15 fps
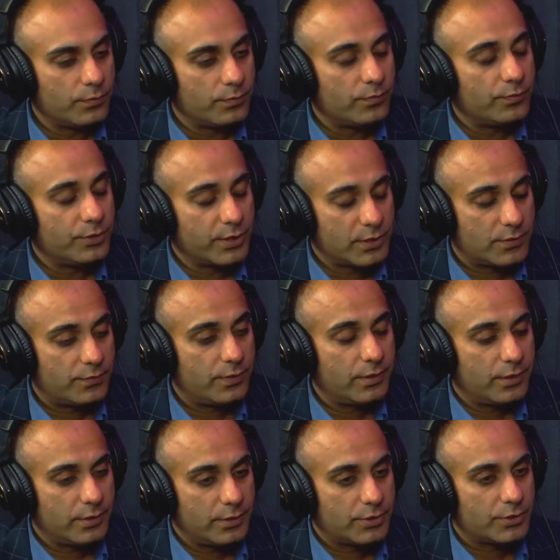just
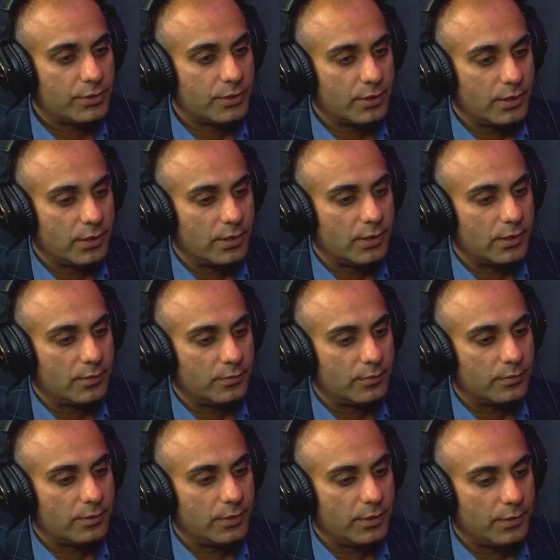finished
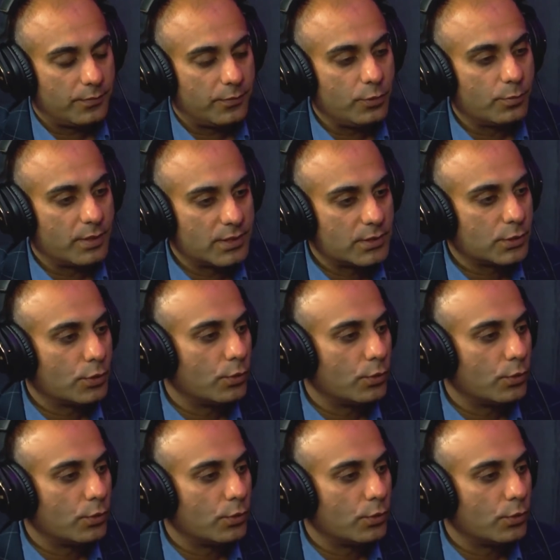a few months ago,